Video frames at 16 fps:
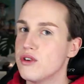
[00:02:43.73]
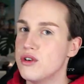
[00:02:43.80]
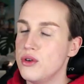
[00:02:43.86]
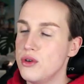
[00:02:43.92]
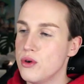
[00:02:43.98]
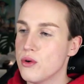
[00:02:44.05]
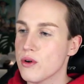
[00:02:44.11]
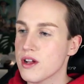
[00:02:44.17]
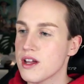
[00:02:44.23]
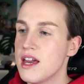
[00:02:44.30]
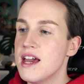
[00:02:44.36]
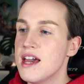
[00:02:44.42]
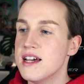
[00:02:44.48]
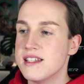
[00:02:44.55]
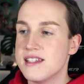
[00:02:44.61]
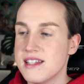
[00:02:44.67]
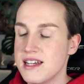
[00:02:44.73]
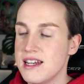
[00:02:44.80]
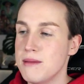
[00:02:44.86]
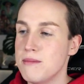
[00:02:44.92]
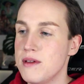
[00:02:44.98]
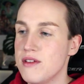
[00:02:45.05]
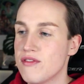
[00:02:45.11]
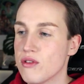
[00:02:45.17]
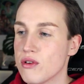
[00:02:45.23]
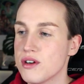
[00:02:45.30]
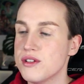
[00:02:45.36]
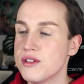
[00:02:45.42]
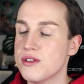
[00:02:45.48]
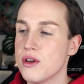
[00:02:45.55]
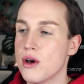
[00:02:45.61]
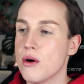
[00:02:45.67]
New York City before,
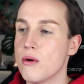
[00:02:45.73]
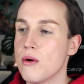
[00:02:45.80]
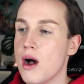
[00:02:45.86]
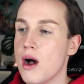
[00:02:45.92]
so